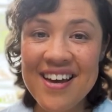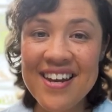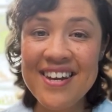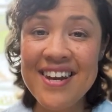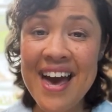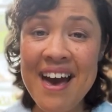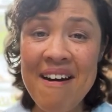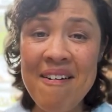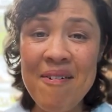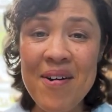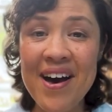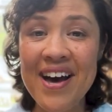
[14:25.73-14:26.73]

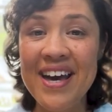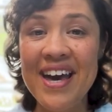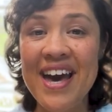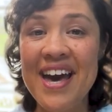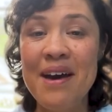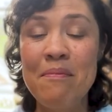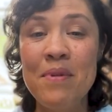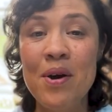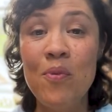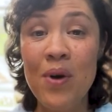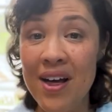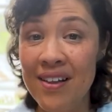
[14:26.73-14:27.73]
now I am
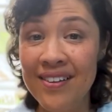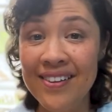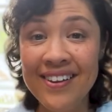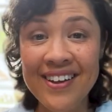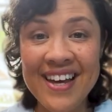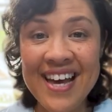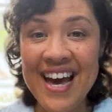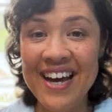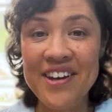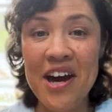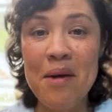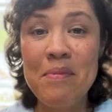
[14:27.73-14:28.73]
well and
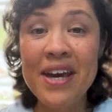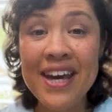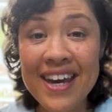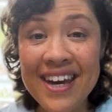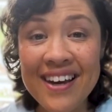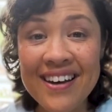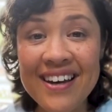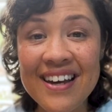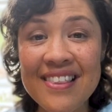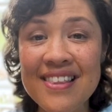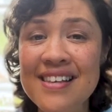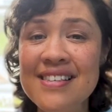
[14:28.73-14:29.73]
I am here
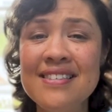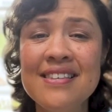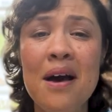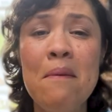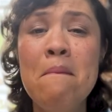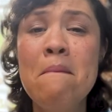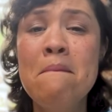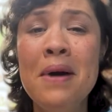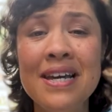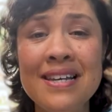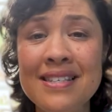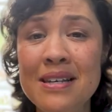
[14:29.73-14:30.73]
in this
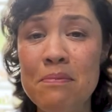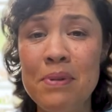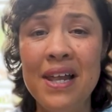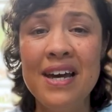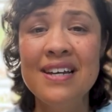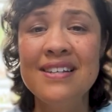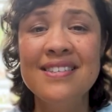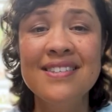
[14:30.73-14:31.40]
amazing place.